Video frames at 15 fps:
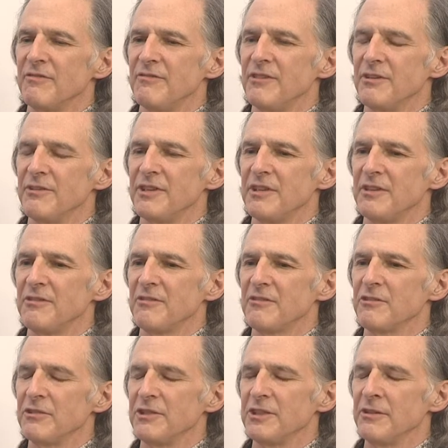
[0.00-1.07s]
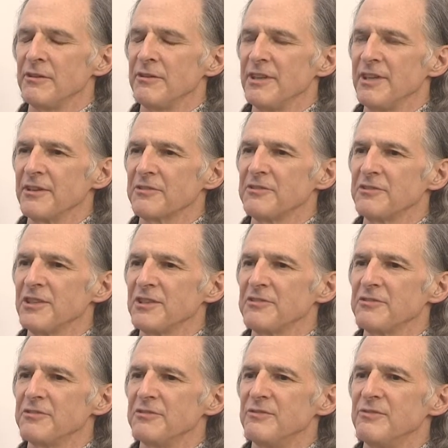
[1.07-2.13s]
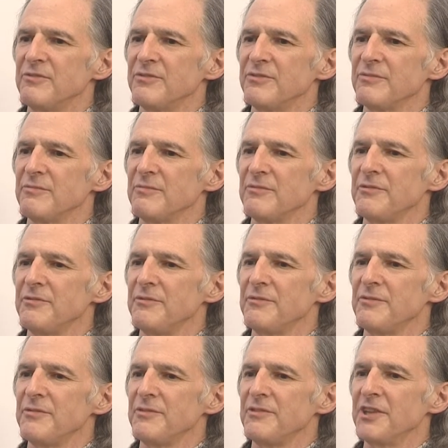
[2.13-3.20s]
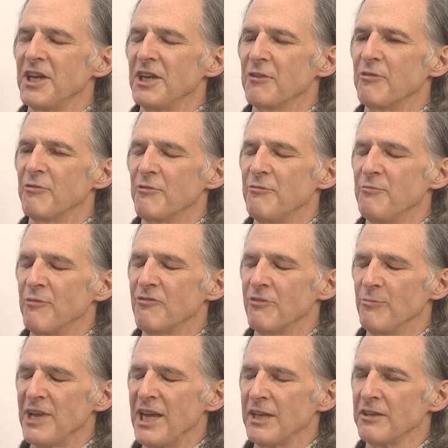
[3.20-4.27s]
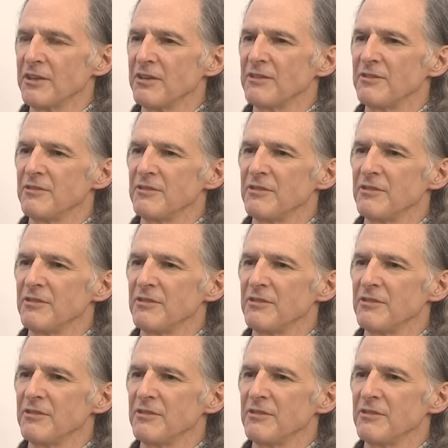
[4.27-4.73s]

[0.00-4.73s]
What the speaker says: very clear and extensive diagrammatic